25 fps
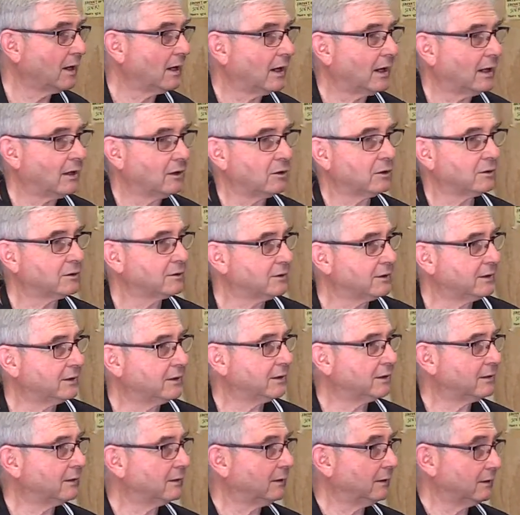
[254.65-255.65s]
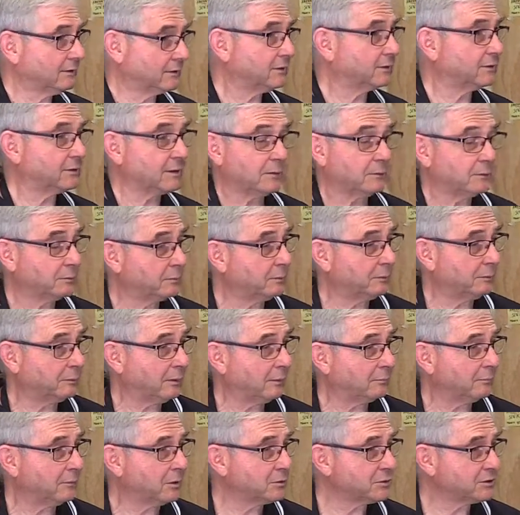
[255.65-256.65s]
A lot of the, as I said,
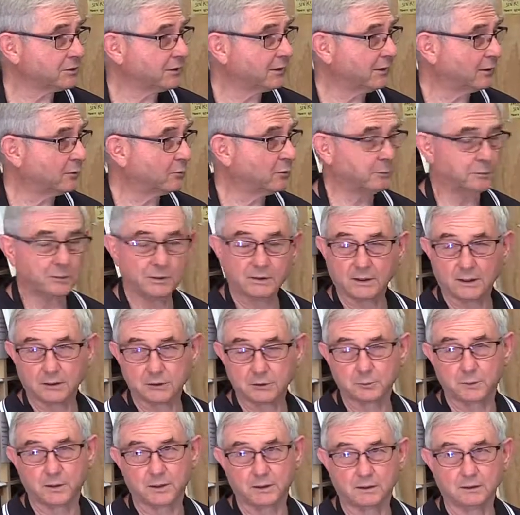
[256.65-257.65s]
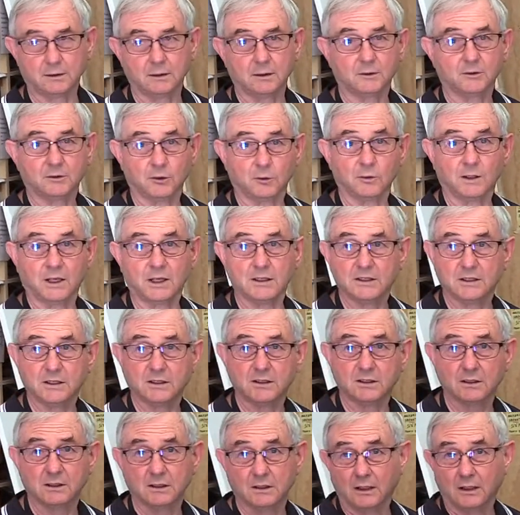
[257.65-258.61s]
most of the equipment has been donated,